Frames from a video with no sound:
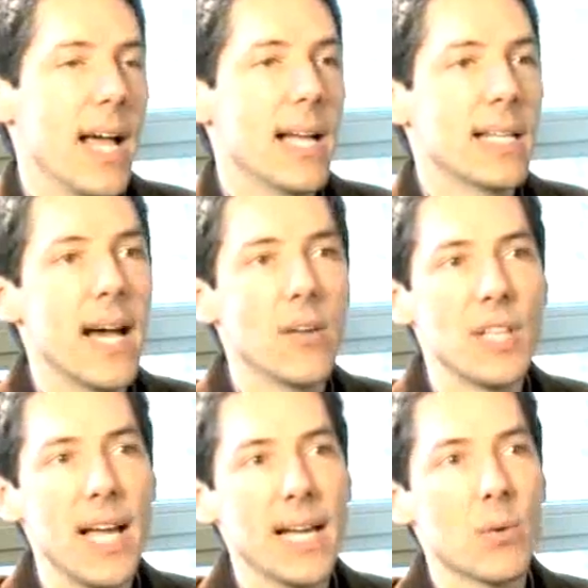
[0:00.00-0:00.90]
at
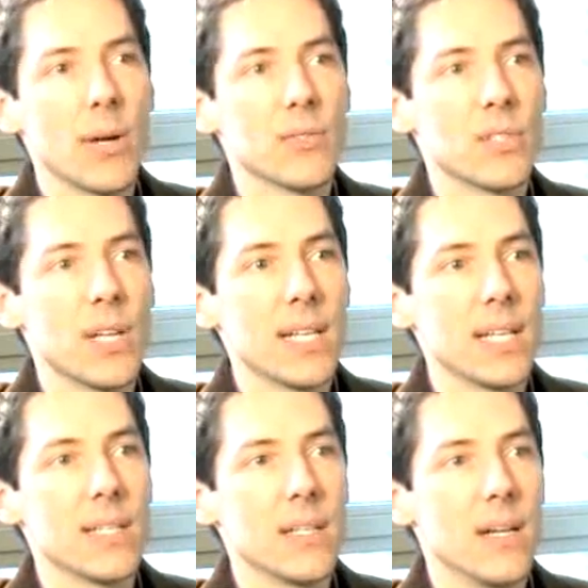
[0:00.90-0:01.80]
Caltech, when I was
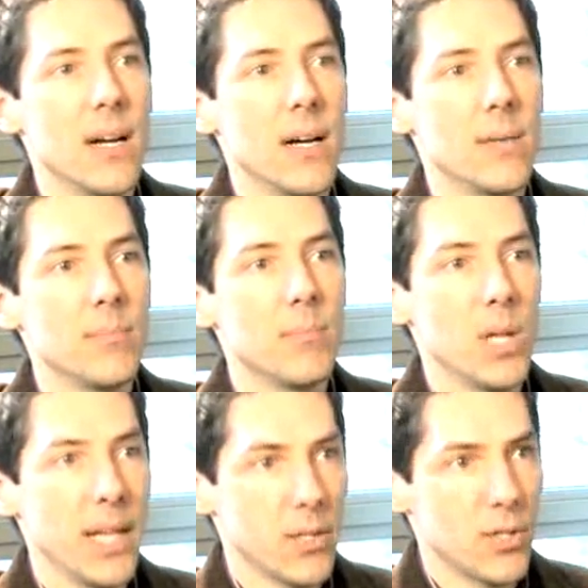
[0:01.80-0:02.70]
studying um,
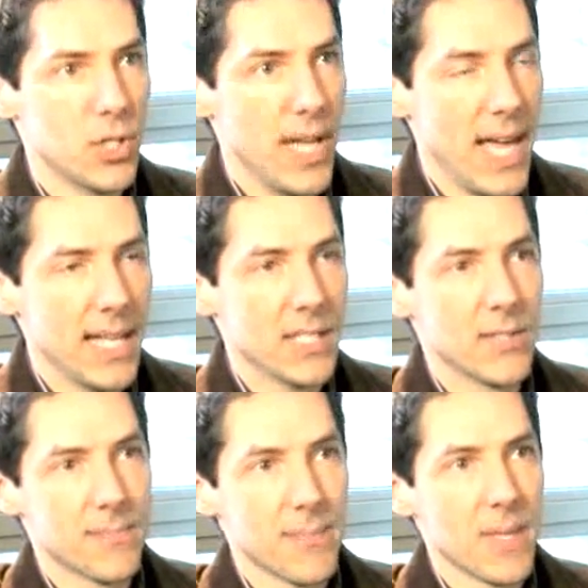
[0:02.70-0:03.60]
molecular
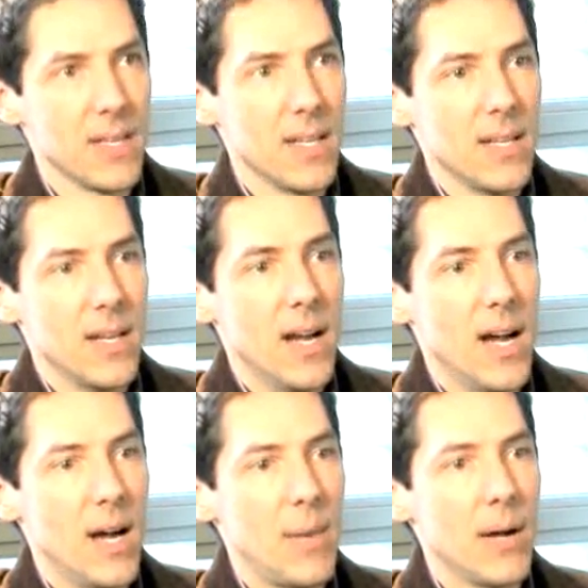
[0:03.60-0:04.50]
genetics,
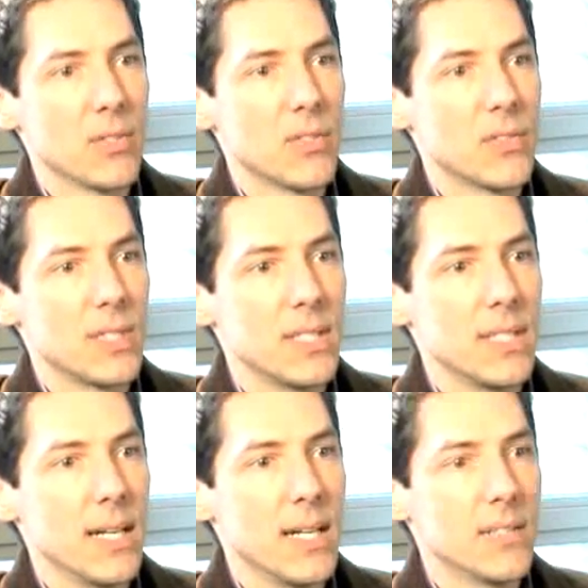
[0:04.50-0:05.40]
um, I was
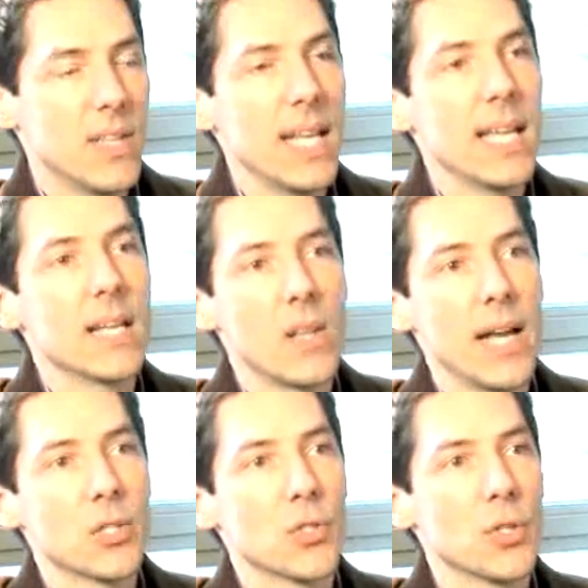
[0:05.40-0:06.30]
uh, sitting in a
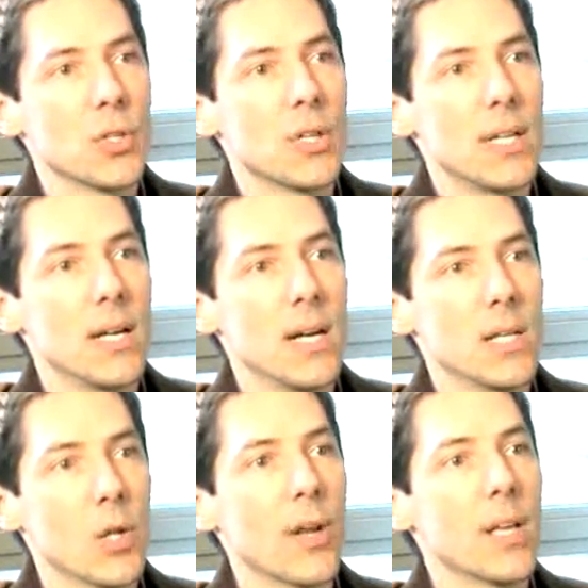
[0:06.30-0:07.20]
lecture uh,
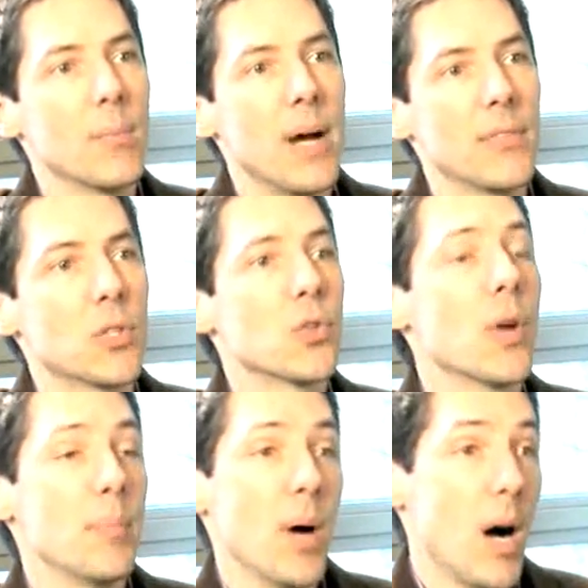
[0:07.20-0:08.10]
learning about the
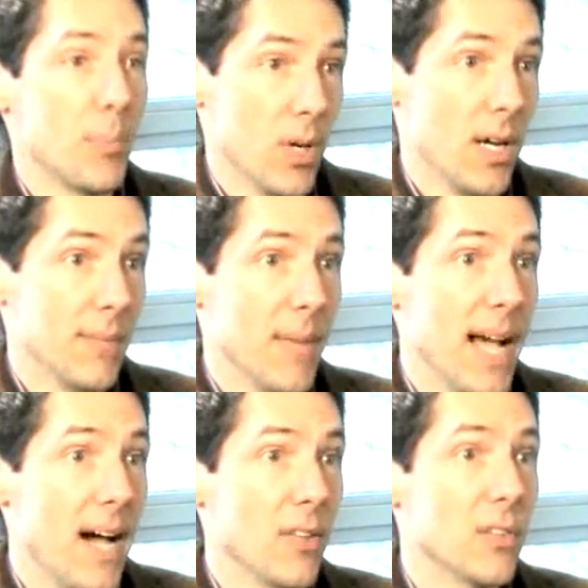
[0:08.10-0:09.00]
trp operon,
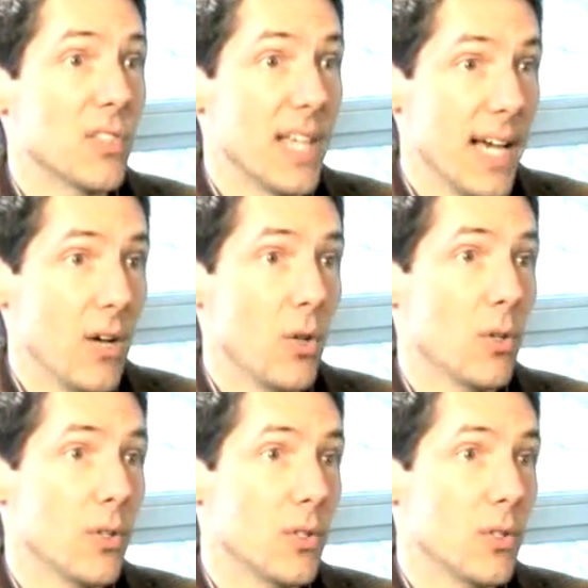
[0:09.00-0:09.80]
how the cell